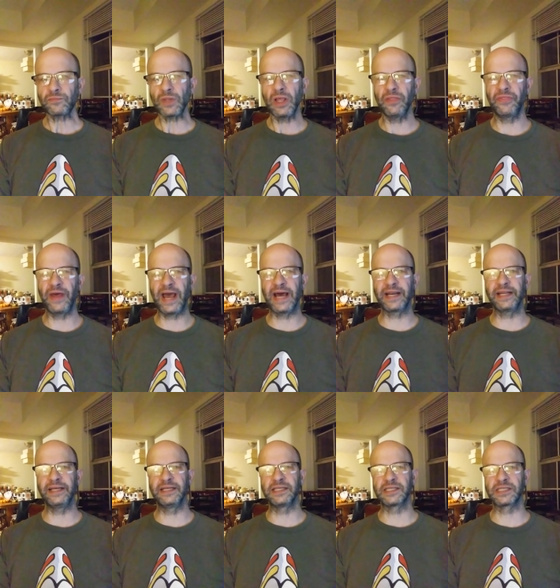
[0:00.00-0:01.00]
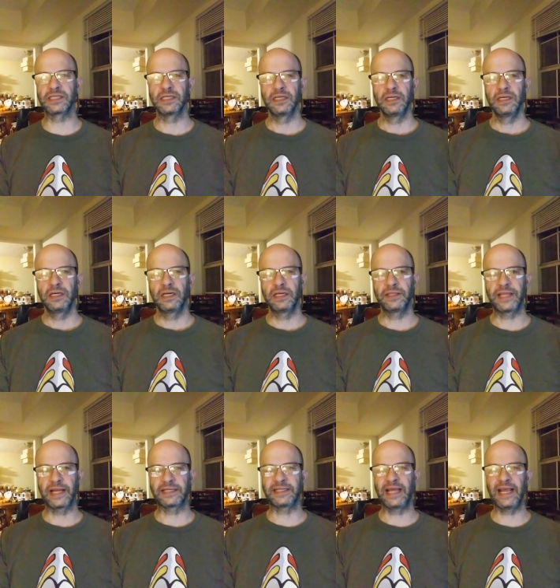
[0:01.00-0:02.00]
um, that is,
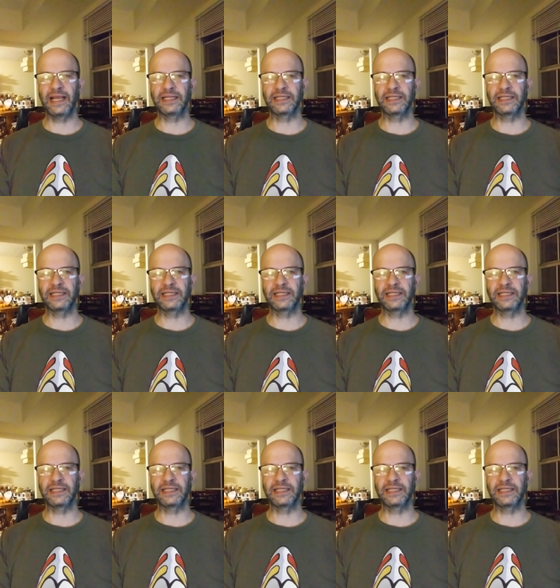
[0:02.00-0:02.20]
that take,